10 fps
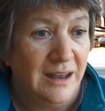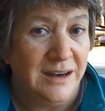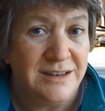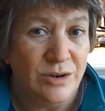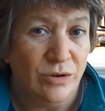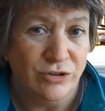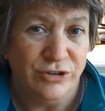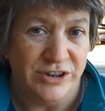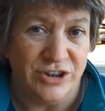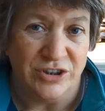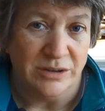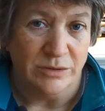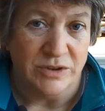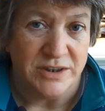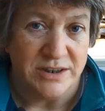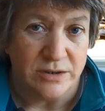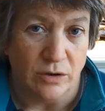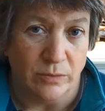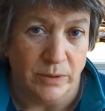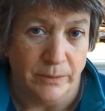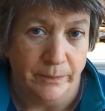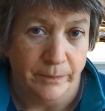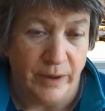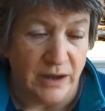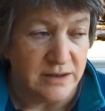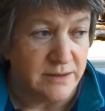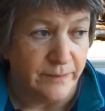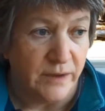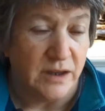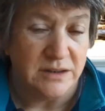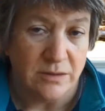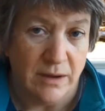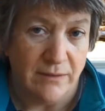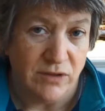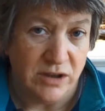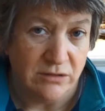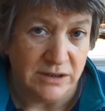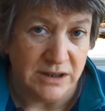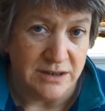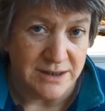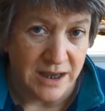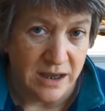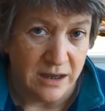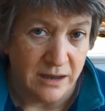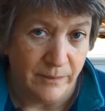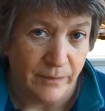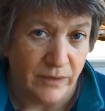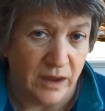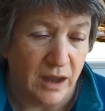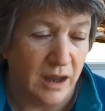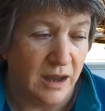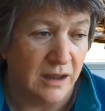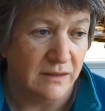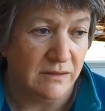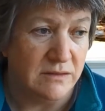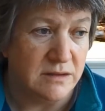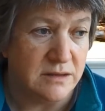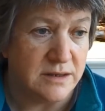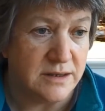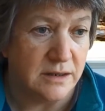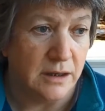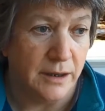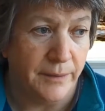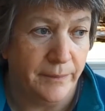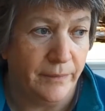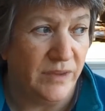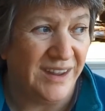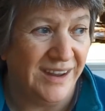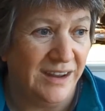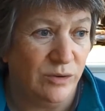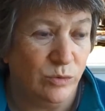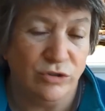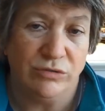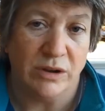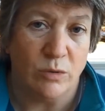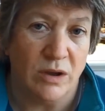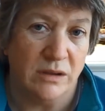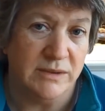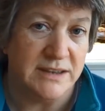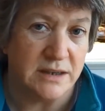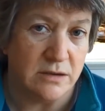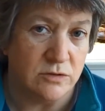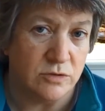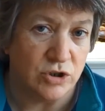And it's not a tradition I want to stop, but I don't have the ingredients here, and um, it would require me to go to a